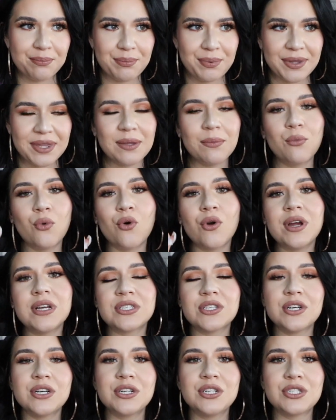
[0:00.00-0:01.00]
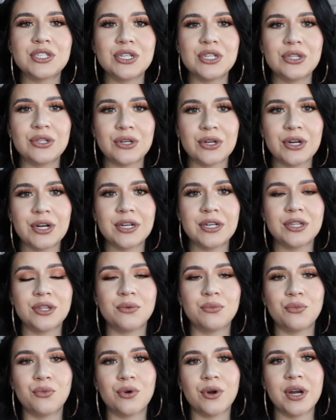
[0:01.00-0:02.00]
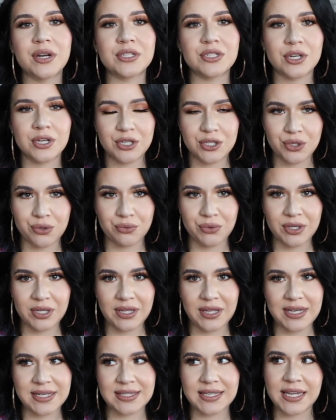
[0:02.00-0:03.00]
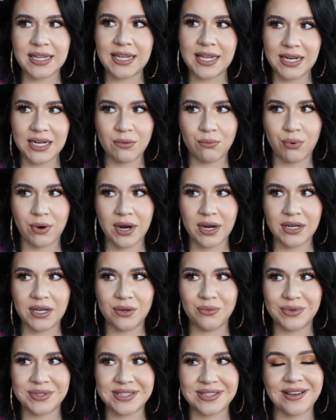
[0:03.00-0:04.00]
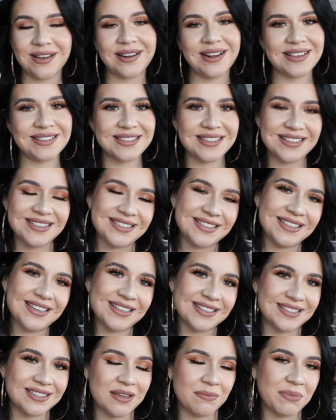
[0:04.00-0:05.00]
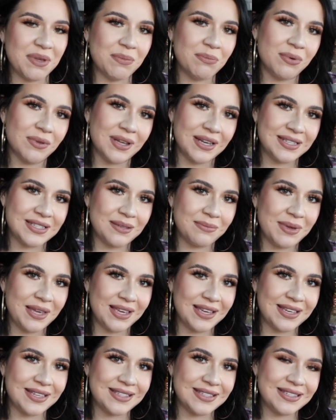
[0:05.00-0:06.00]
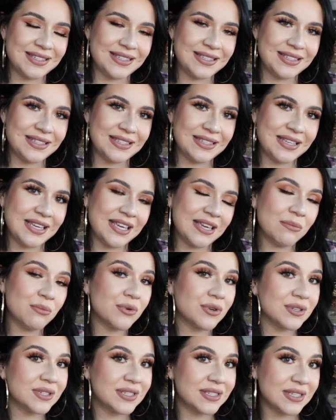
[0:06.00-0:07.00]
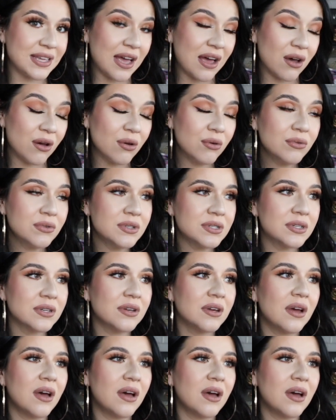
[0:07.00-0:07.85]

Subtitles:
But the more I started to learn and the more I started to realize that getting pregnant was not as easy as some people like to make it seem or sound.